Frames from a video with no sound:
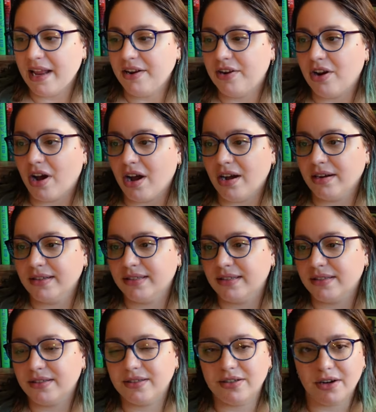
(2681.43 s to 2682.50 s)
and Nox
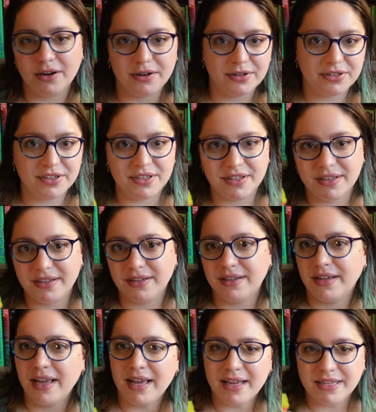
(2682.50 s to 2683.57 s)
start to
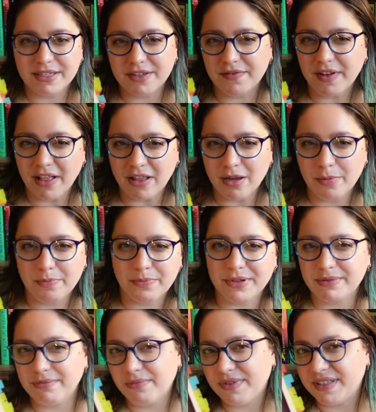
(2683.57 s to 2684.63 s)
develop
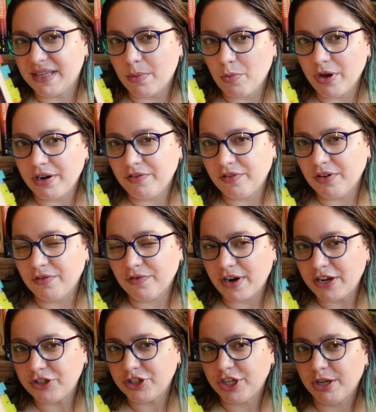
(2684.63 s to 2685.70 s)
somewhat of a
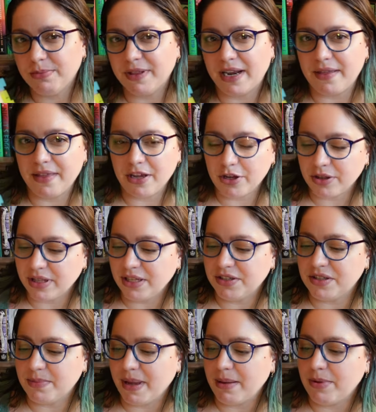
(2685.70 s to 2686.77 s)
friendship that I think could lead
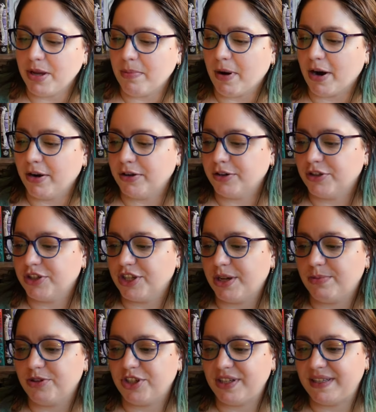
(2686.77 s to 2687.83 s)
to maybe a
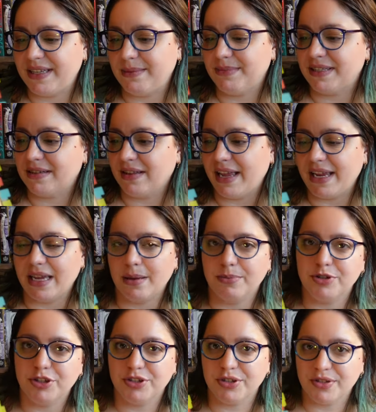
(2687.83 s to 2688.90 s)
partnership. She seems to like him.
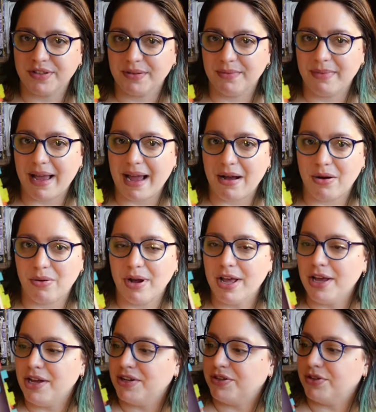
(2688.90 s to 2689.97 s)
She shows him how
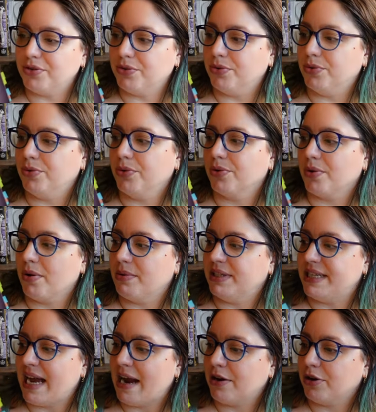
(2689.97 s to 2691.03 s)
to throw a
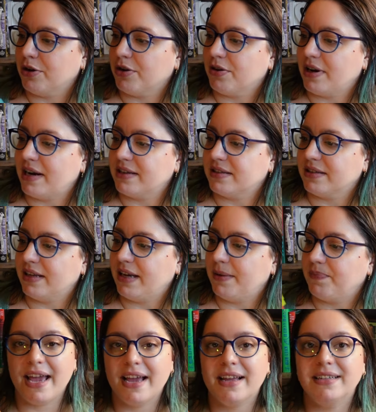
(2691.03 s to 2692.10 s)
dagger
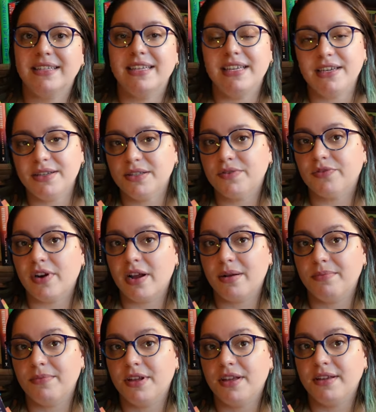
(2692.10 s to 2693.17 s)
correctly. And he is
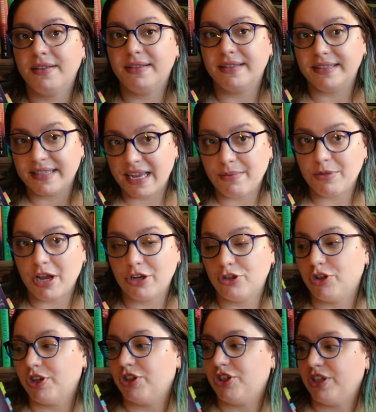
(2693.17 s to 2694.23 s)
from the same
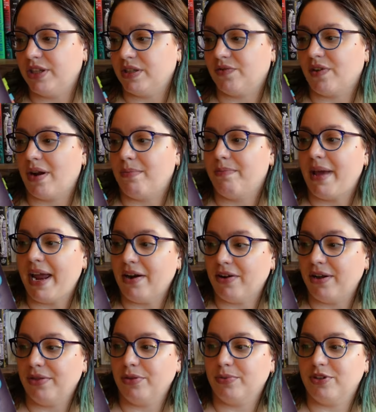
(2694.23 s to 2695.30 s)
country she is from,
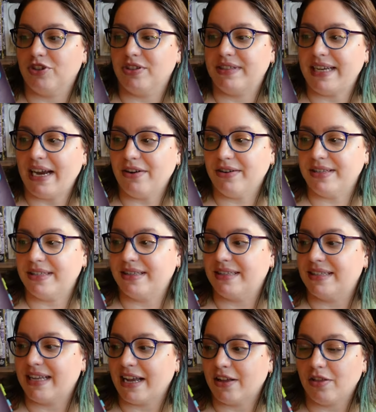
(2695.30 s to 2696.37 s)
Perranth, which is Terrasen's
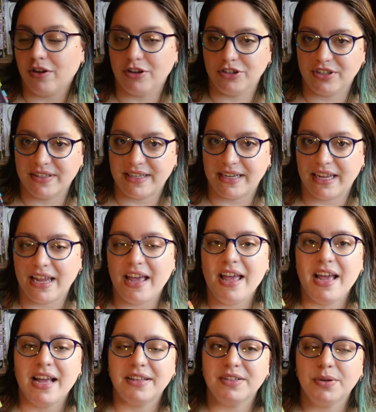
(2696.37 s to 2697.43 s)
second largest city.
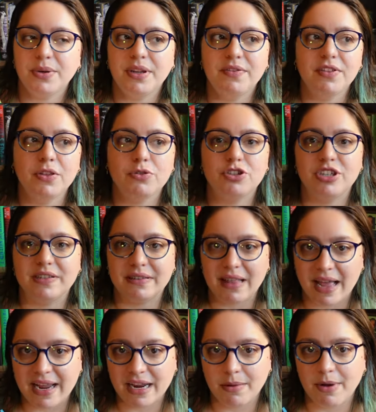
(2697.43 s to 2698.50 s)
And so even though she's
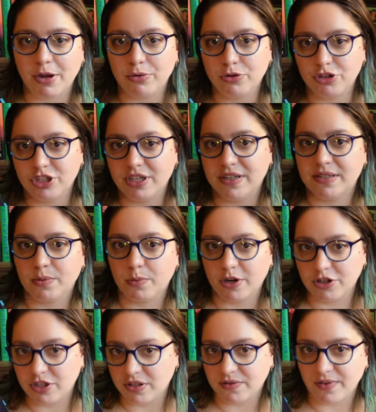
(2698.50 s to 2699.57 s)
lying about who she is and where
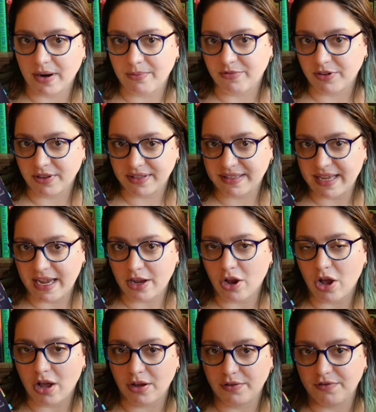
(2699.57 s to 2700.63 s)
she's from for the sake
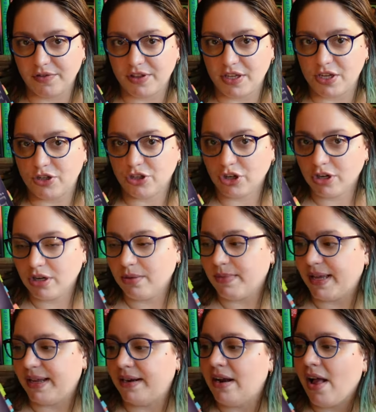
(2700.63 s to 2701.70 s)
of the
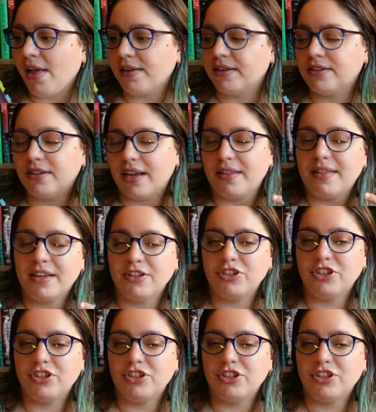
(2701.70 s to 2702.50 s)
tournament, I think